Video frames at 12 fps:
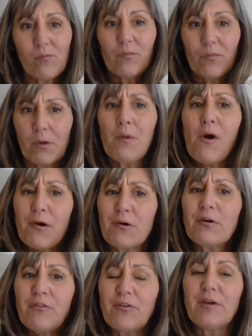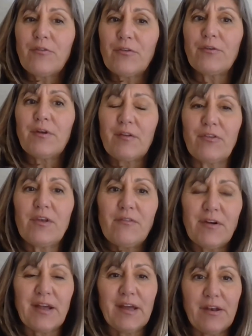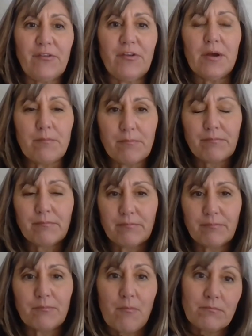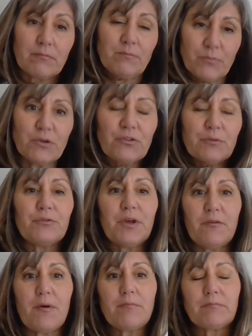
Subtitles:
I'm going to crunch it so I can see if I can get it to... There's some flavor.